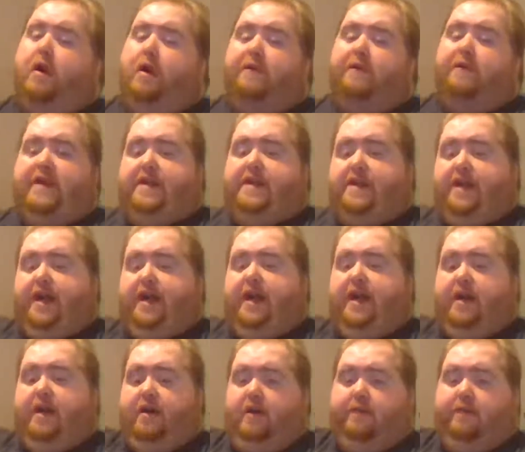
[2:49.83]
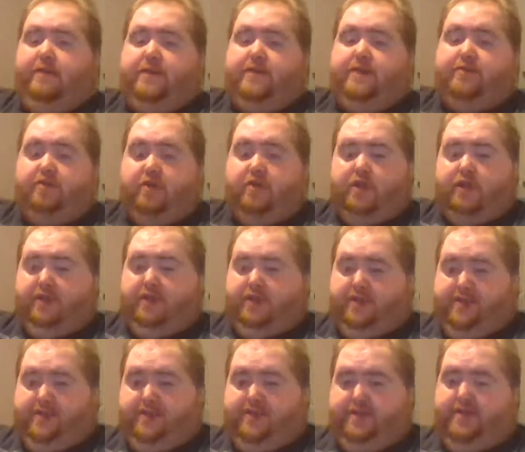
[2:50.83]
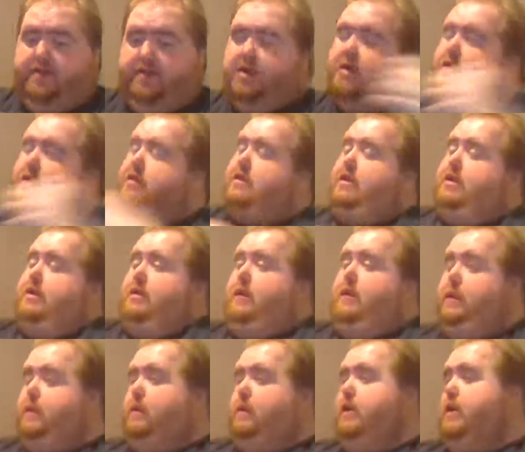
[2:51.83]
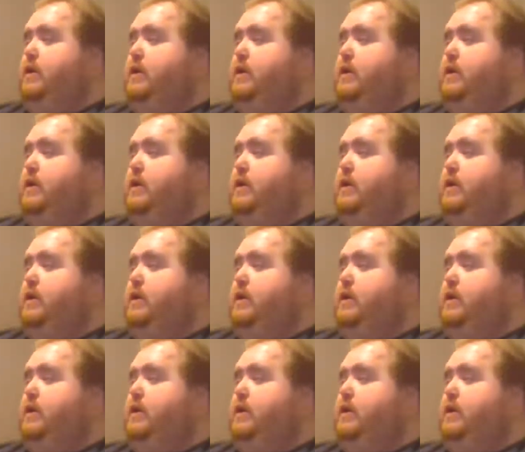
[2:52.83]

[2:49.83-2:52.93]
on the day of its release. So